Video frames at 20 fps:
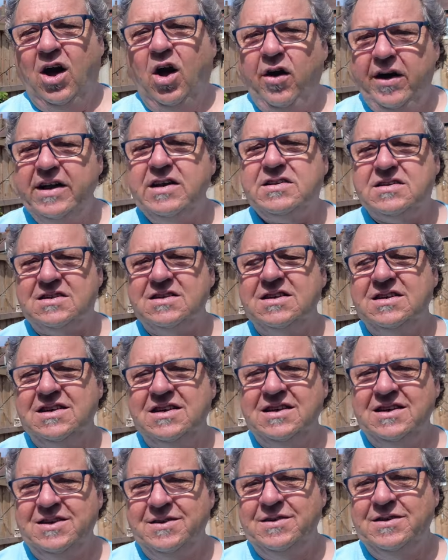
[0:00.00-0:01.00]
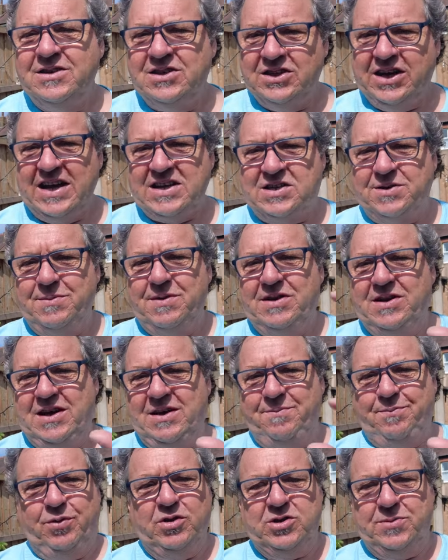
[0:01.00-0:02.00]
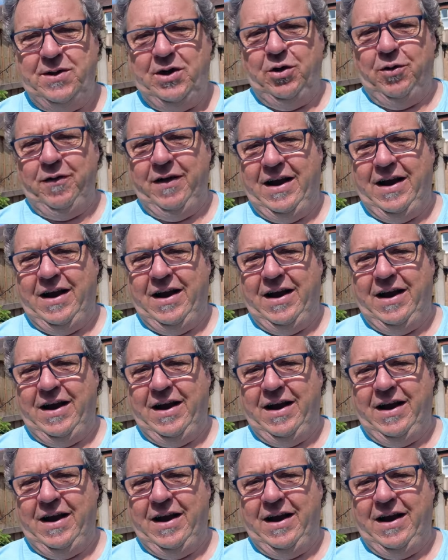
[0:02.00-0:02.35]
Honest. She gets them and, and puts them in little,